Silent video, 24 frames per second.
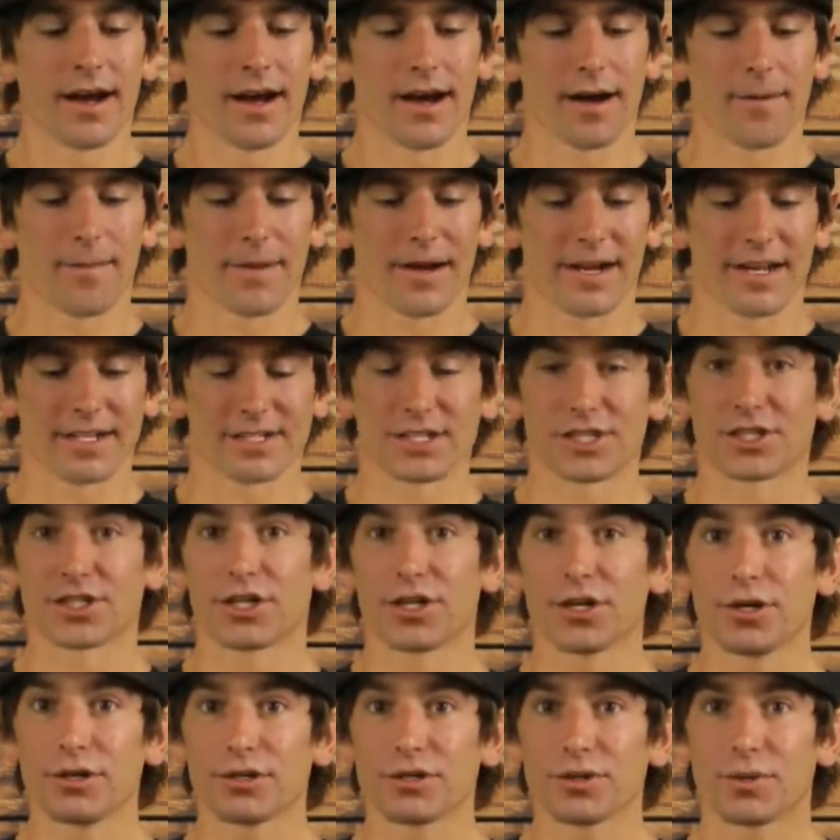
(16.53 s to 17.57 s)
It is a
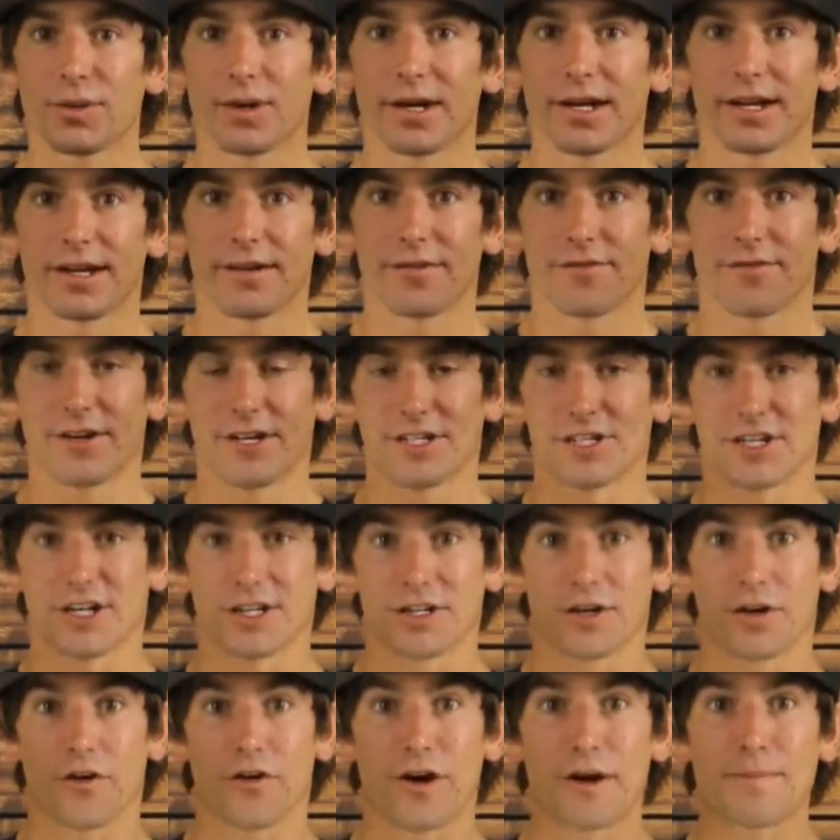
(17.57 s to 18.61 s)
true twin
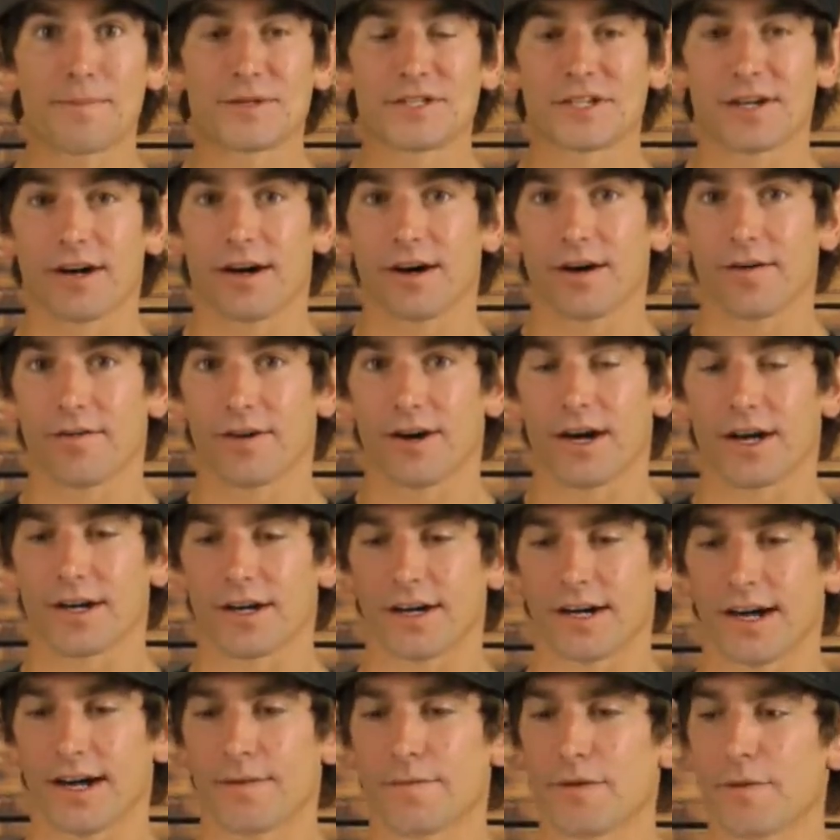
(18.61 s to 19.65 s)
featuring the Ripsaw
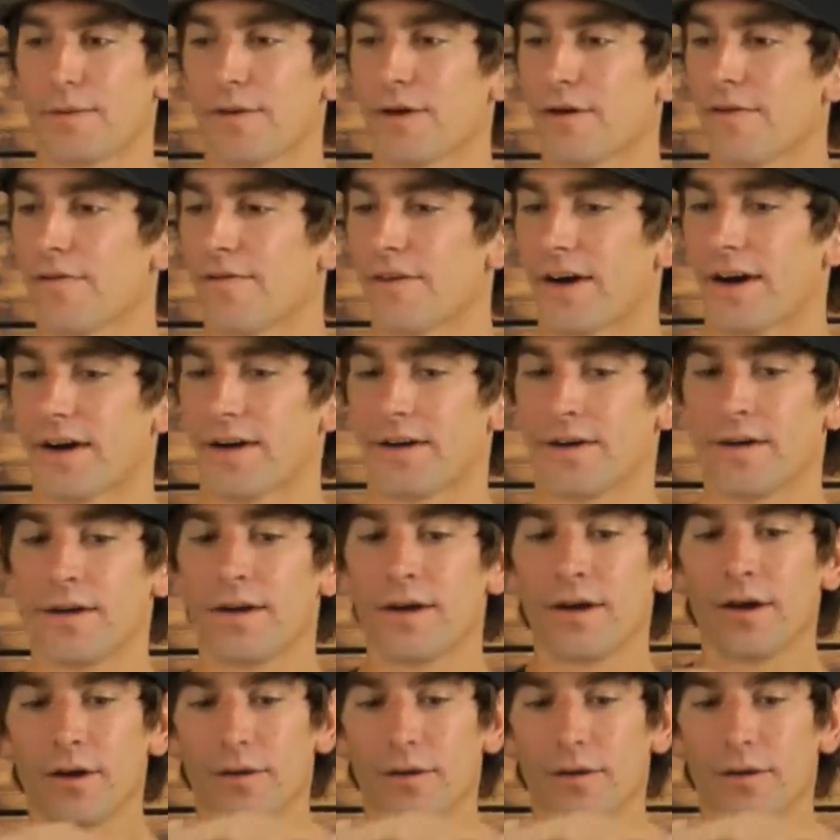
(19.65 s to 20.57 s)
rocker camber profile,